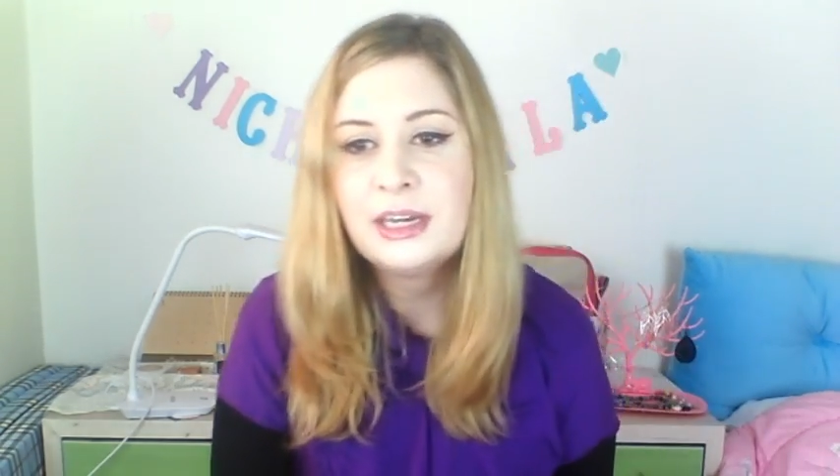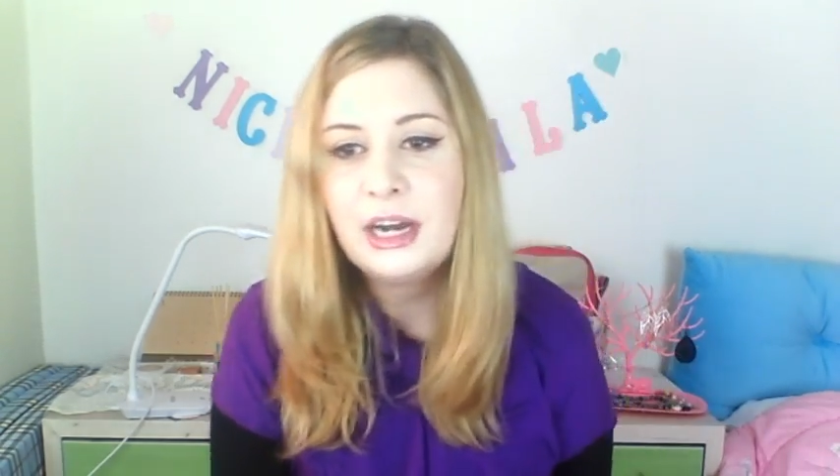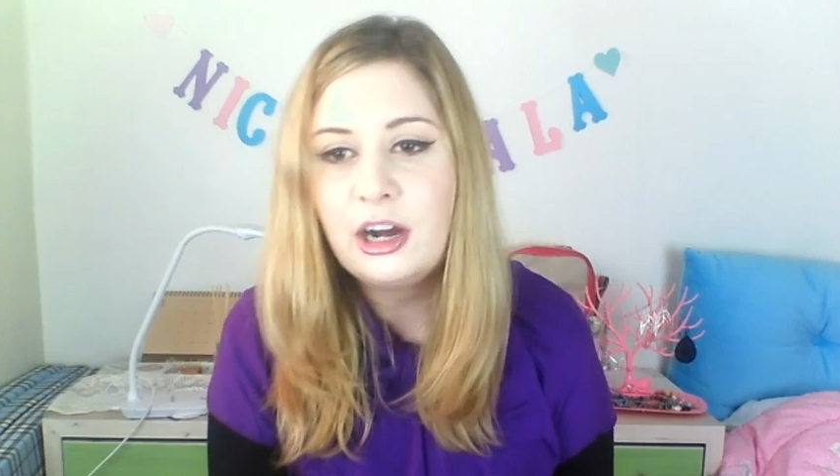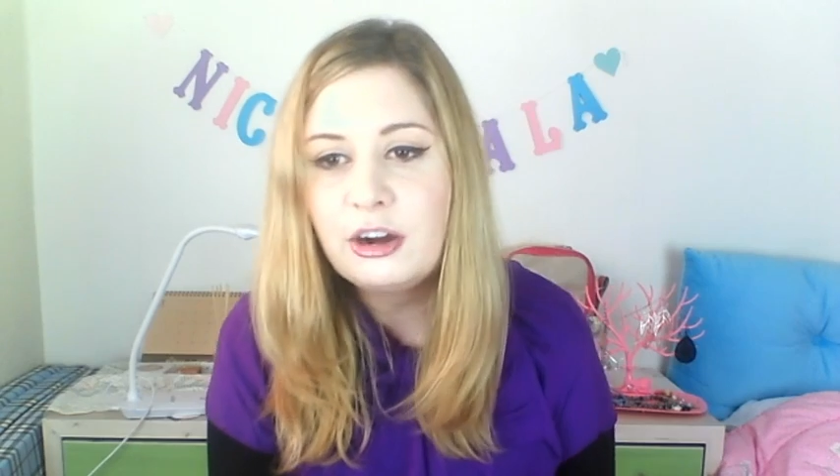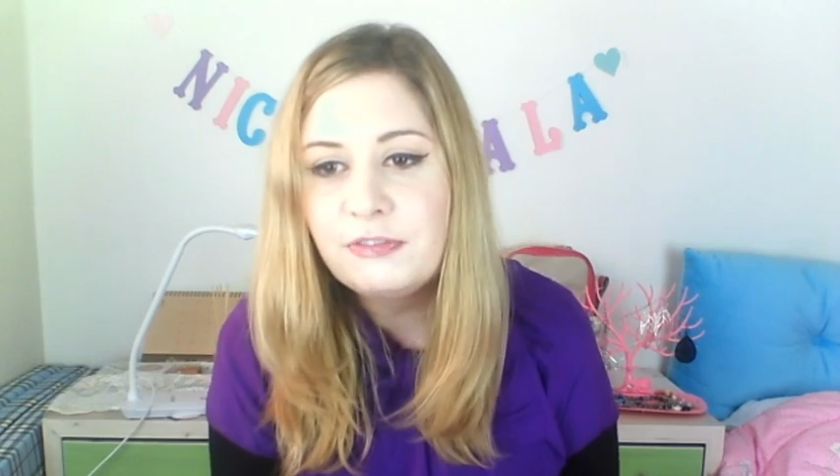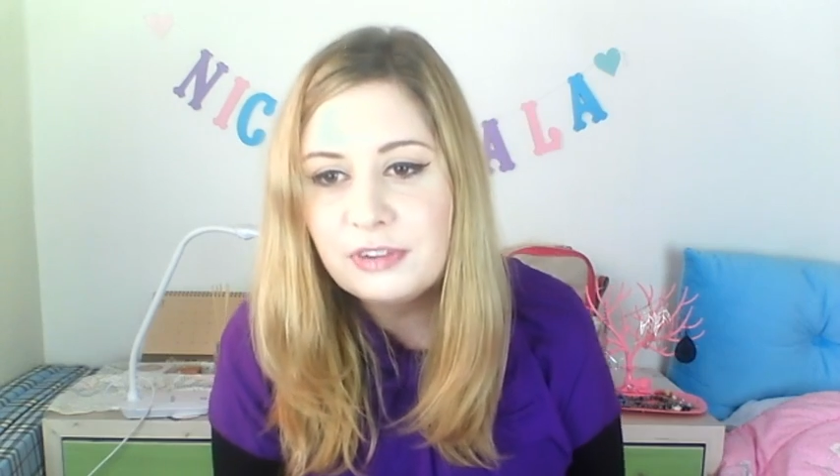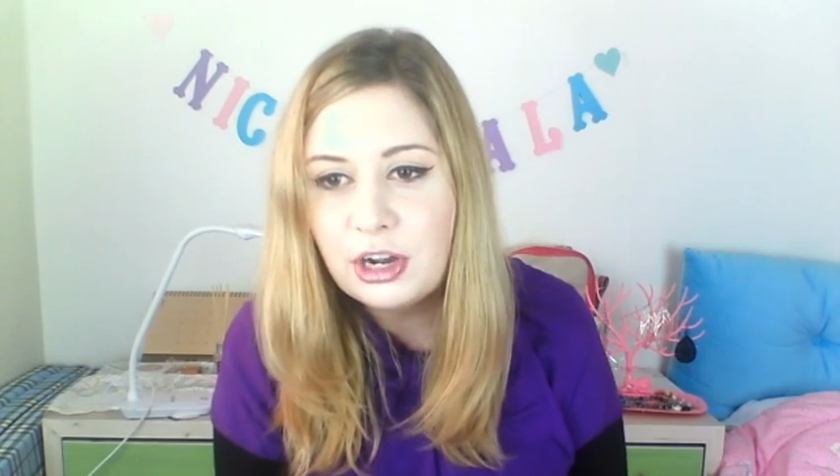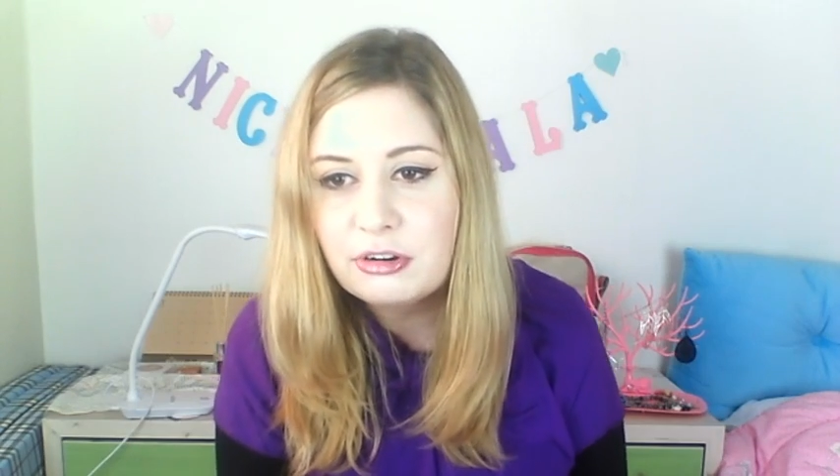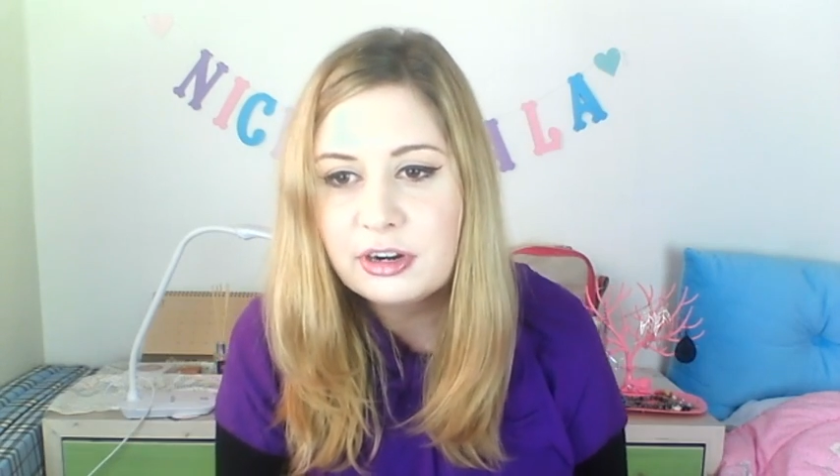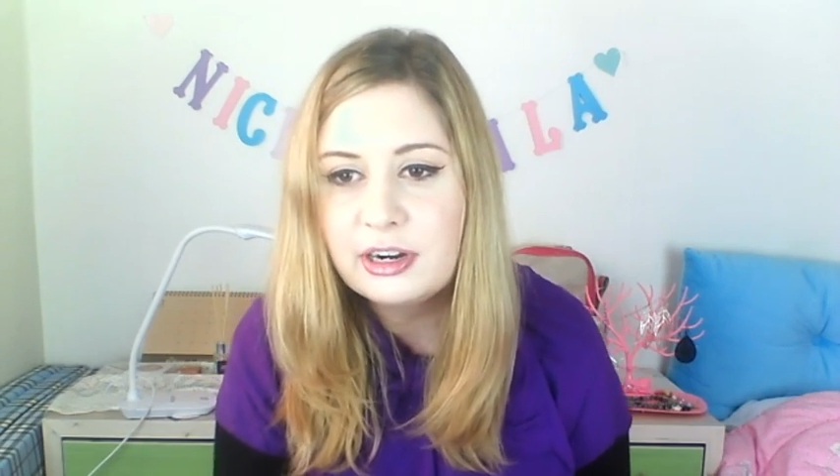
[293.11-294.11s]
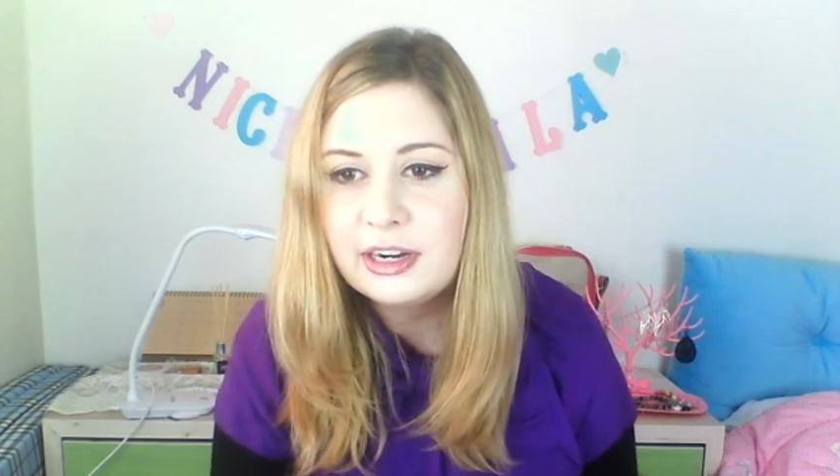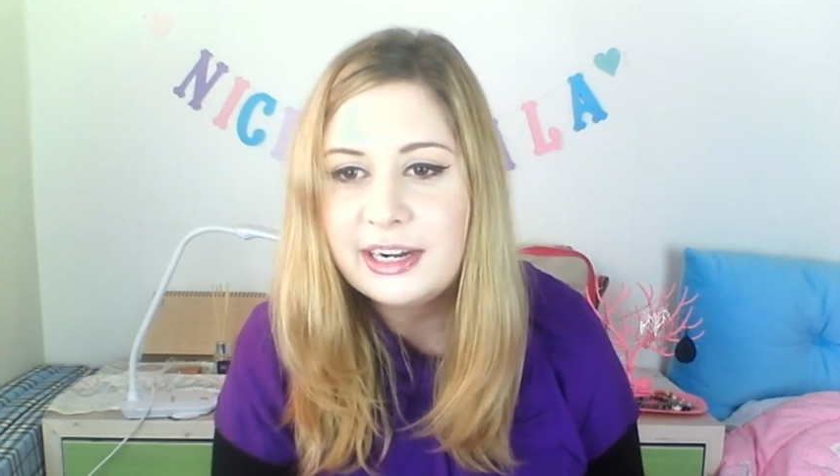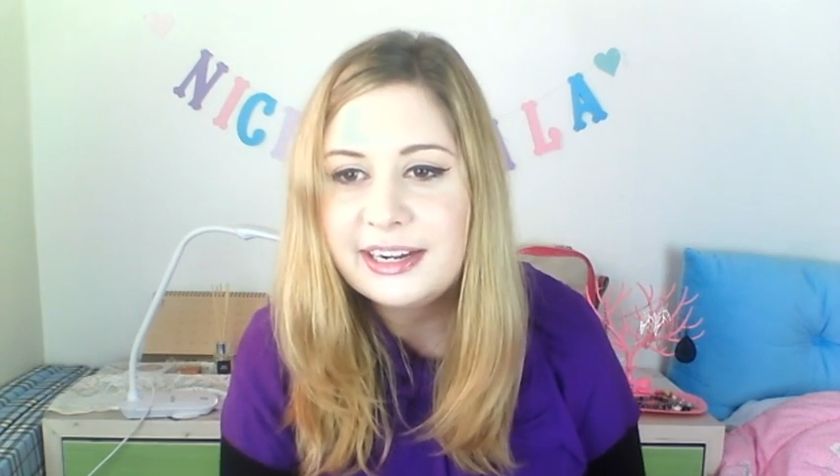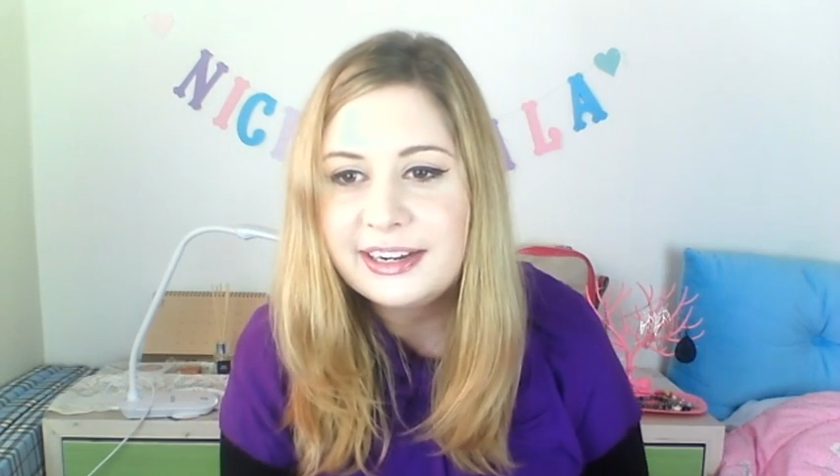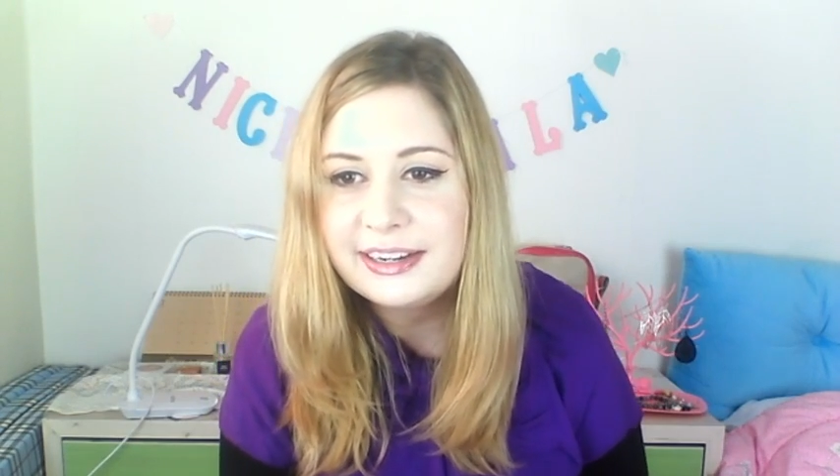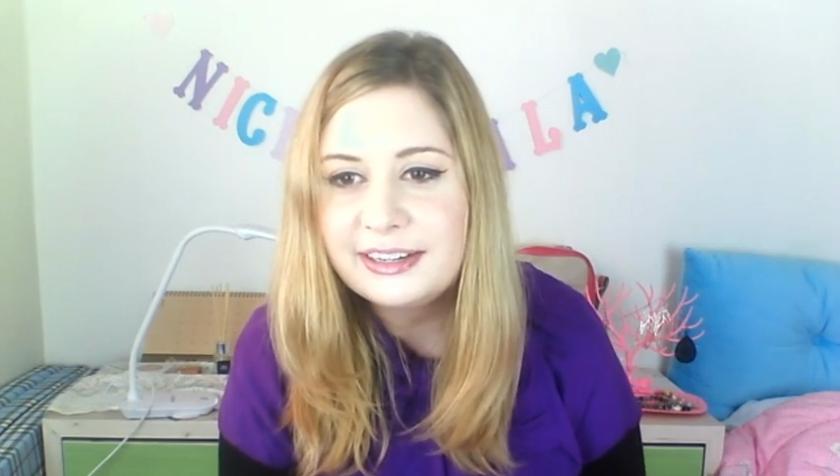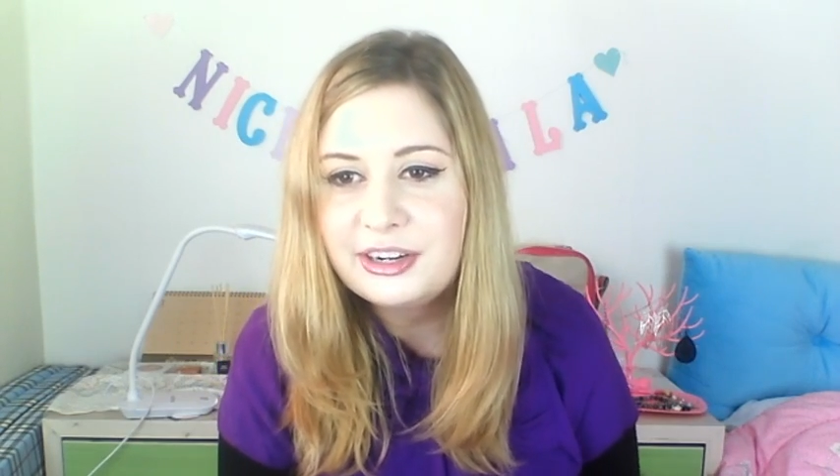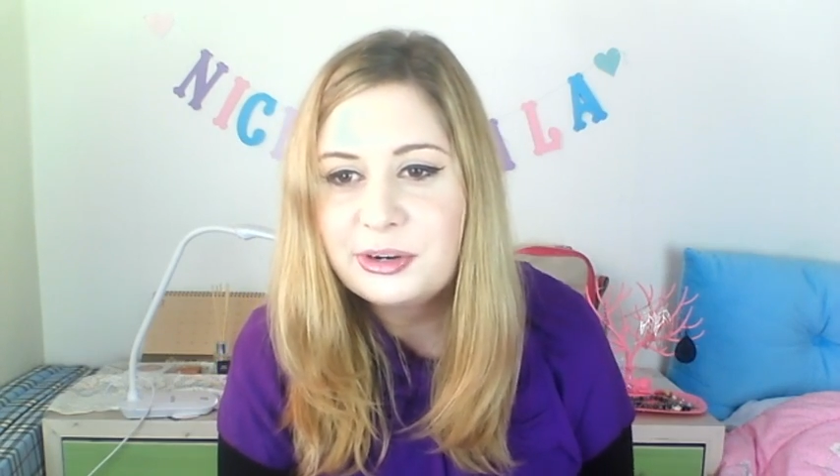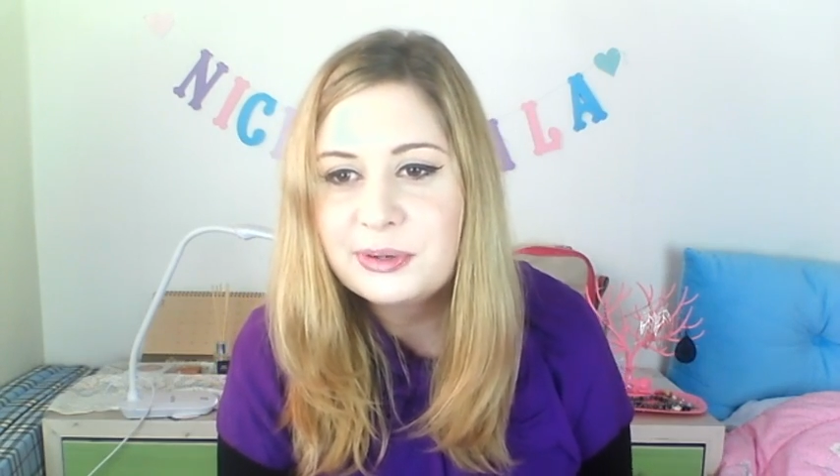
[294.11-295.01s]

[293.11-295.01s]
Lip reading: Oh, Florida. Oh,